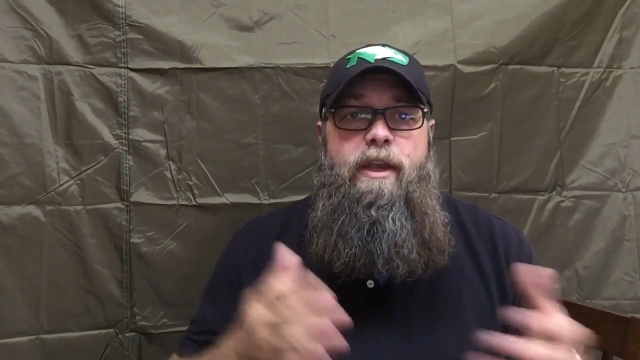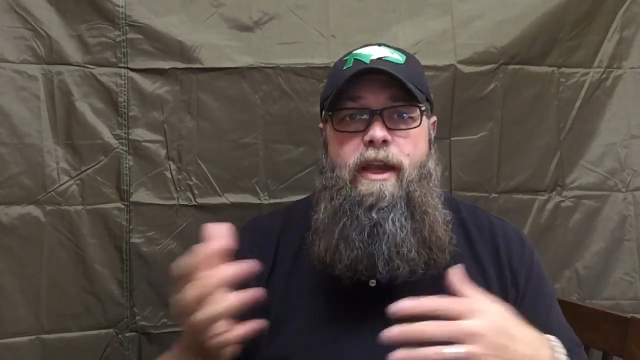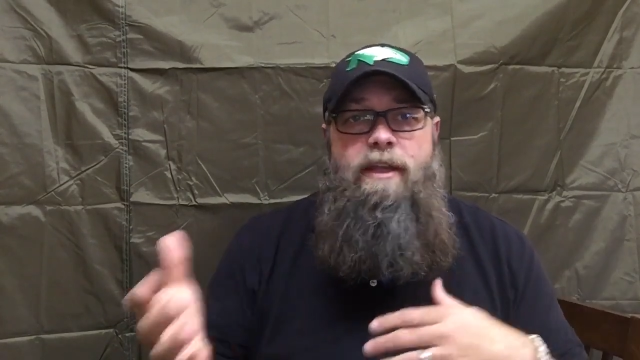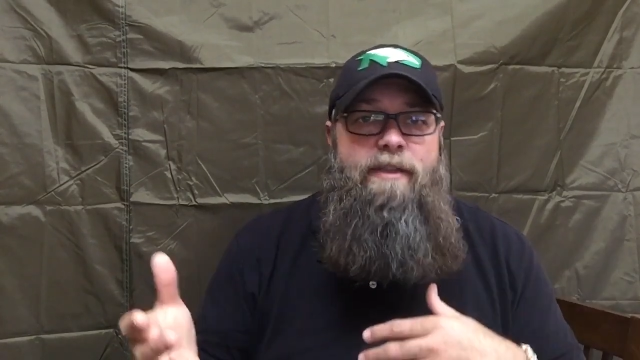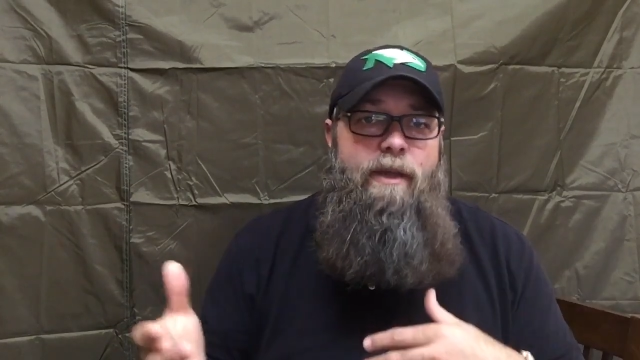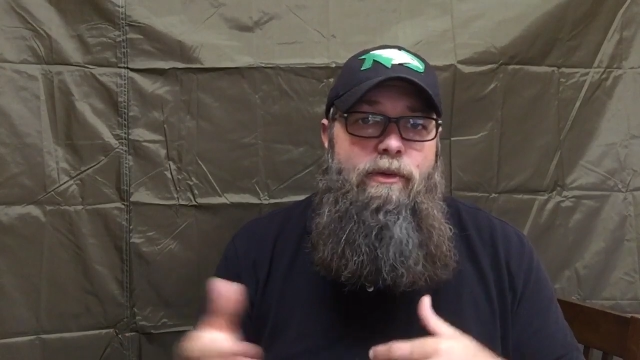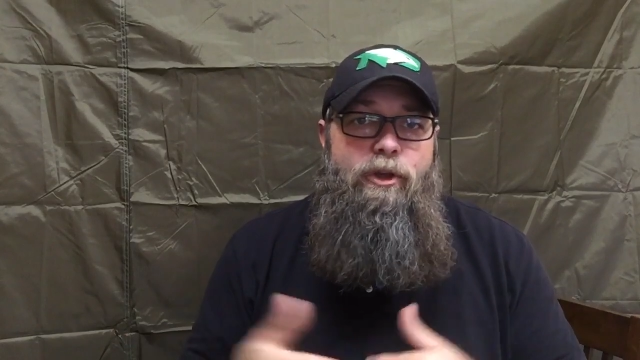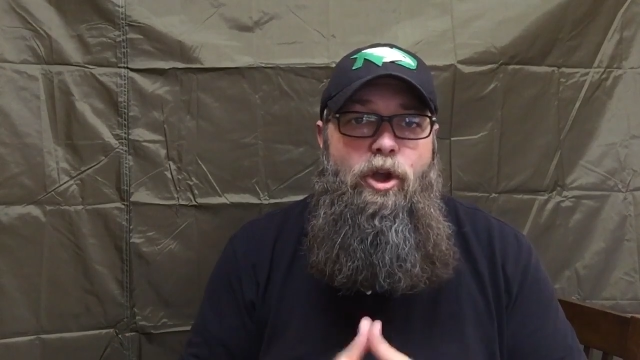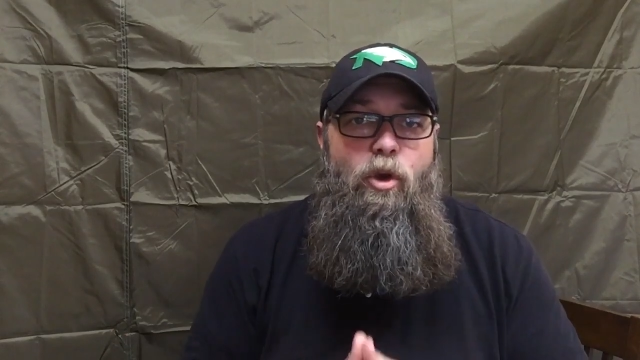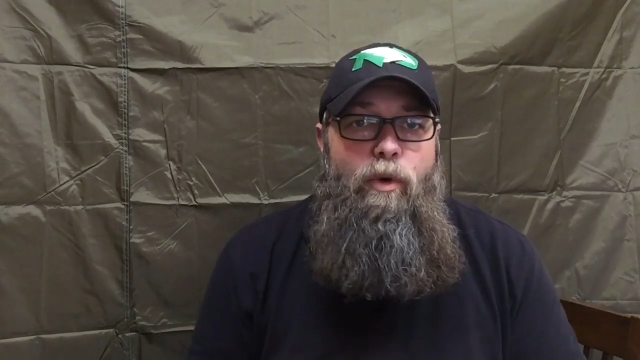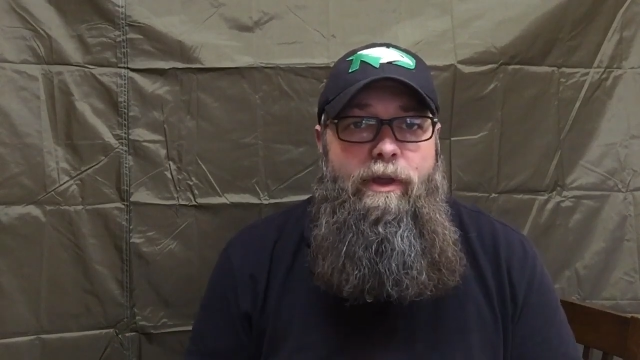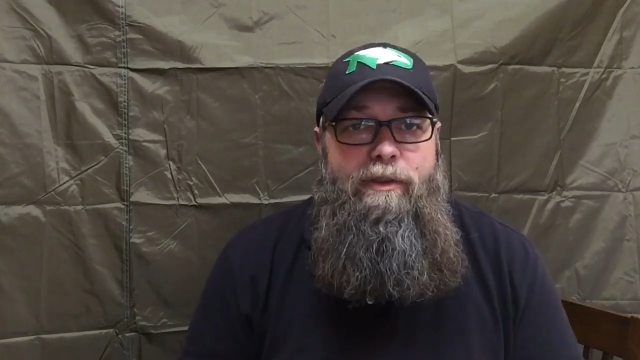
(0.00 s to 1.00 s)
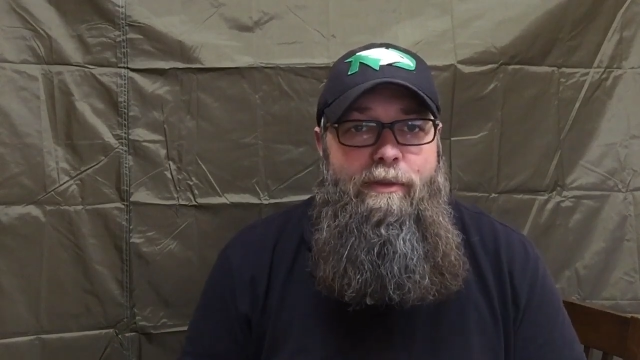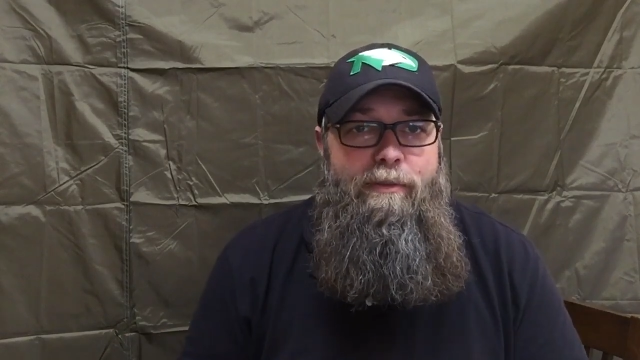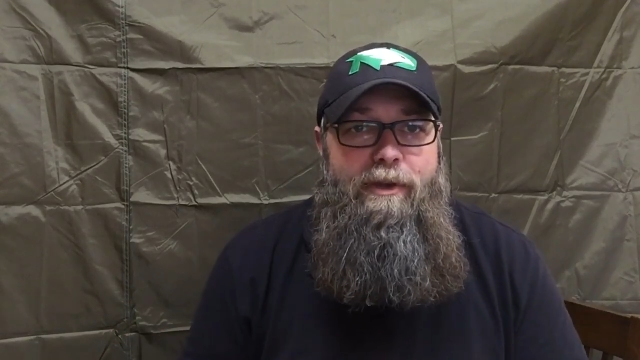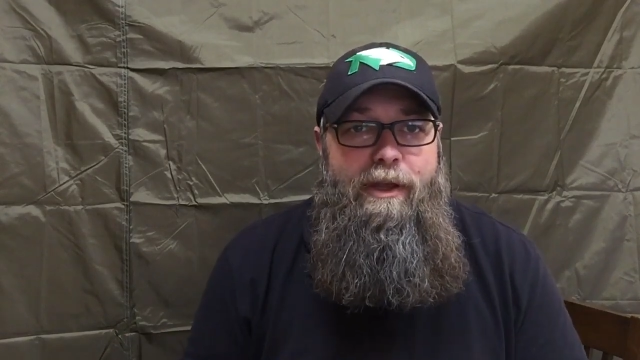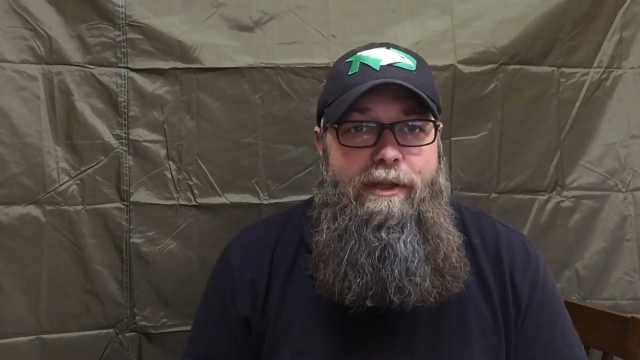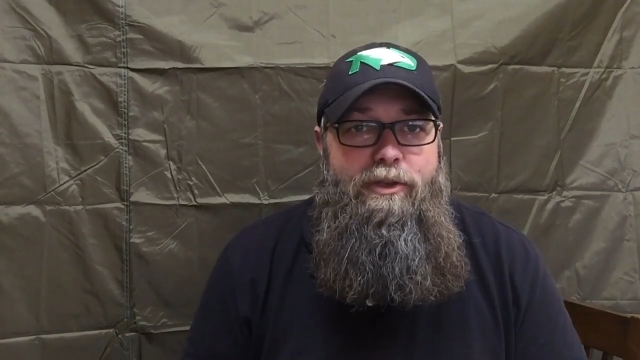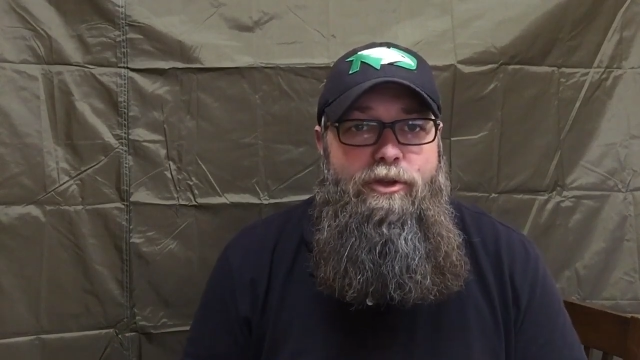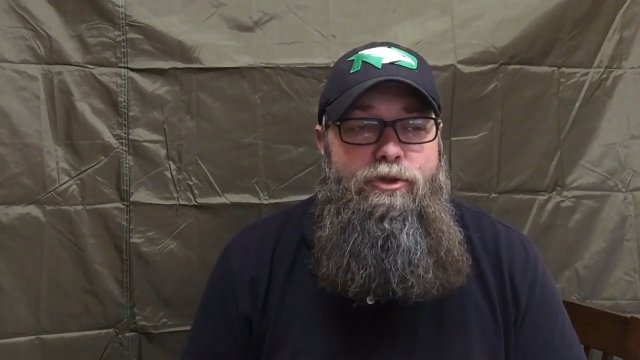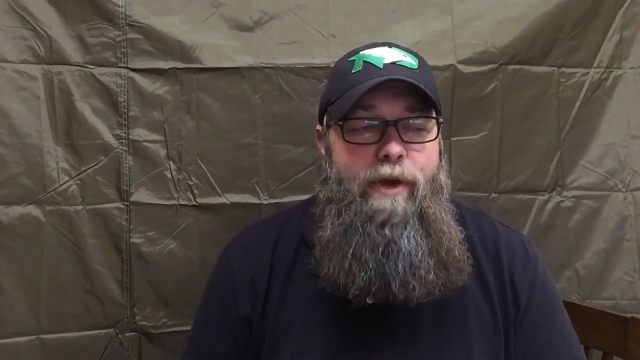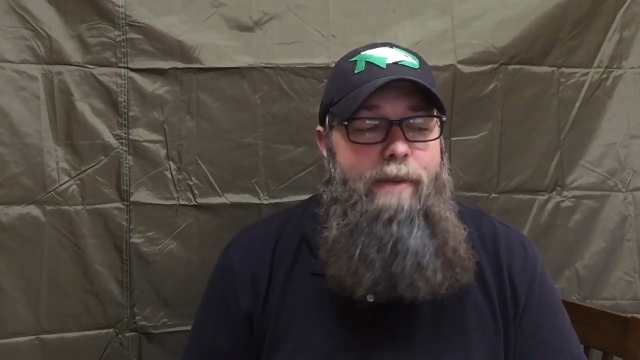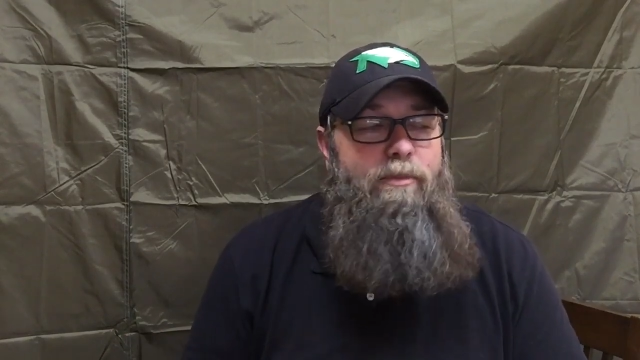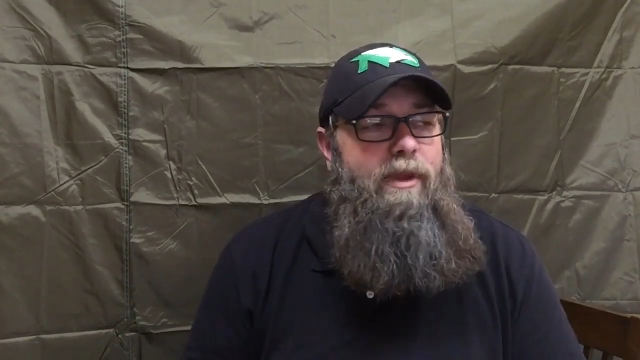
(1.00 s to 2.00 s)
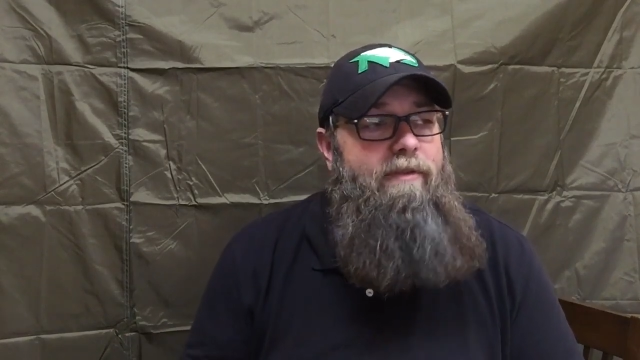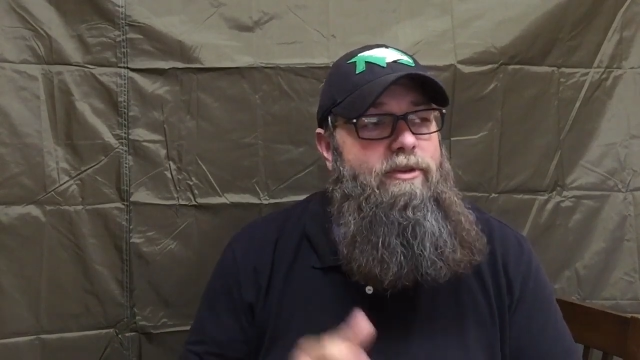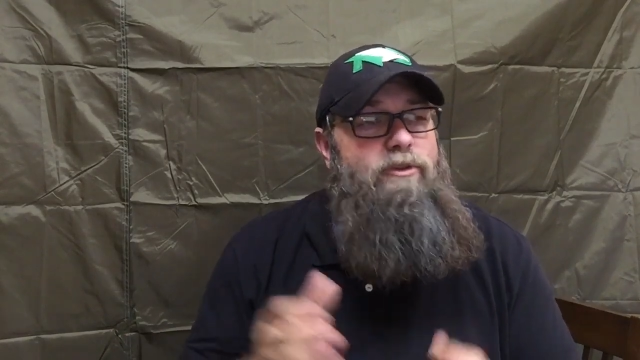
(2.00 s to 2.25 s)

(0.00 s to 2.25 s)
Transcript: and I was able to go with him to, to trap beaver.